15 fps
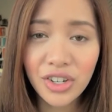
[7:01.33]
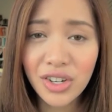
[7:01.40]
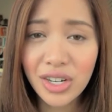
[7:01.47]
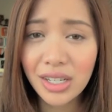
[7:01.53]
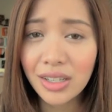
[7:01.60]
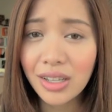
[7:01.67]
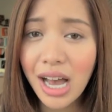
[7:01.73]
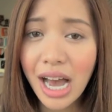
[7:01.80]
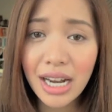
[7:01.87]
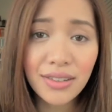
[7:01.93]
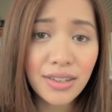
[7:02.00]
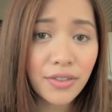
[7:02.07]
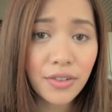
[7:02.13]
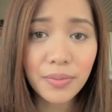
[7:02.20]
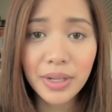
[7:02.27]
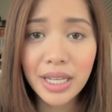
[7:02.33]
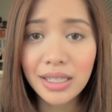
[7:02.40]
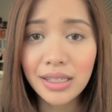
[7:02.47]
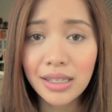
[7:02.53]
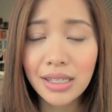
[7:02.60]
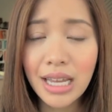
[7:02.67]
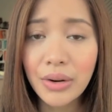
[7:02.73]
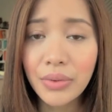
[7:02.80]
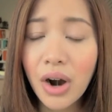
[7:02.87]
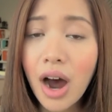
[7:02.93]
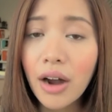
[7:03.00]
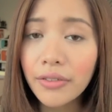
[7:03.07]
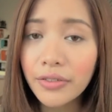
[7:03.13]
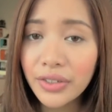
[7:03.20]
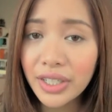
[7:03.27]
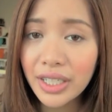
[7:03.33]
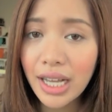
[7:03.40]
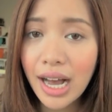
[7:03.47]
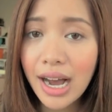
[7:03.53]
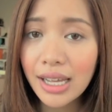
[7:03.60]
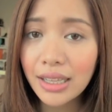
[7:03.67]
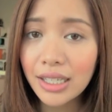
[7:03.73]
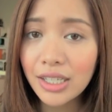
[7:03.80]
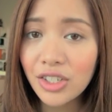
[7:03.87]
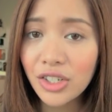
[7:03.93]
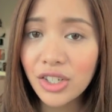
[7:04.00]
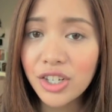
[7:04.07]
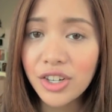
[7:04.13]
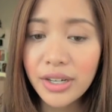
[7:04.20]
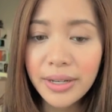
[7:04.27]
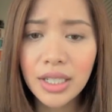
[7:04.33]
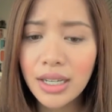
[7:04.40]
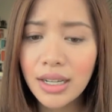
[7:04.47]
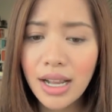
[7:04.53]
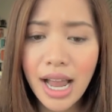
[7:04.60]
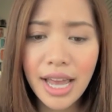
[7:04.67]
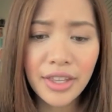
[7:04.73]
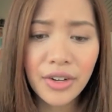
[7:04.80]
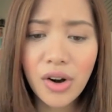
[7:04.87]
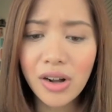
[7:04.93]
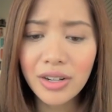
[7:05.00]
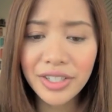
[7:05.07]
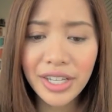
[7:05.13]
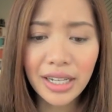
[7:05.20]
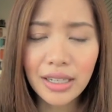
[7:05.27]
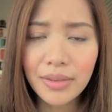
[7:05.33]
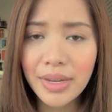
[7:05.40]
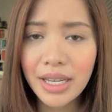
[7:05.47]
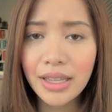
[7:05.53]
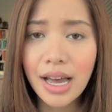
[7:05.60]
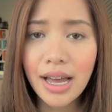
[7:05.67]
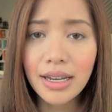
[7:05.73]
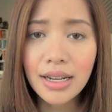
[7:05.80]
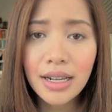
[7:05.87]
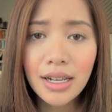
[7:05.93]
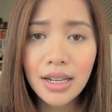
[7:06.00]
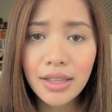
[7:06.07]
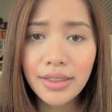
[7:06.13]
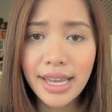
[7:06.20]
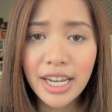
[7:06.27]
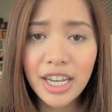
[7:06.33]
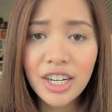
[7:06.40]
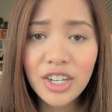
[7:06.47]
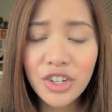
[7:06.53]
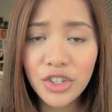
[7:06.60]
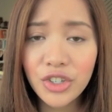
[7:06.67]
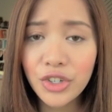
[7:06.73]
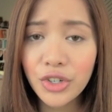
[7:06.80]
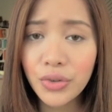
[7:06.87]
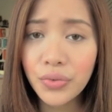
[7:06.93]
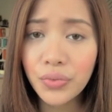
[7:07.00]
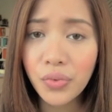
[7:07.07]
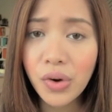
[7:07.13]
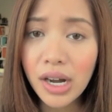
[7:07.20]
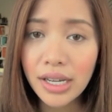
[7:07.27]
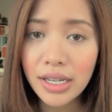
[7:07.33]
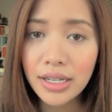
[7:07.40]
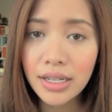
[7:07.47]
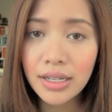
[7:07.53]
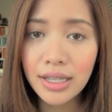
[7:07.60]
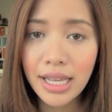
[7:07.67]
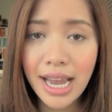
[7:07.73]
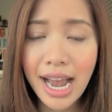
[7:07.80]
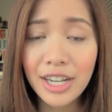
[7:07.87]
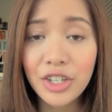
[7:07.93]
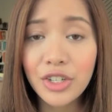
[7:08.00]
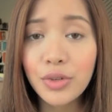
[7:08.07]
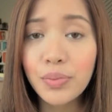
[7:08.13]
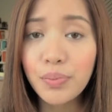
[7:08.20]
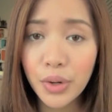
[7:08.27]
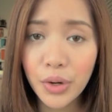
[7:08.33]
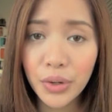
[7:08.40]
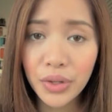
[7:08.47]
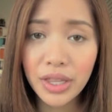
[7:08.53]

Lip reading: a lot of different places that were offering eyelid surgery, and they're all telling me that they couldn't just do one, they had to do both.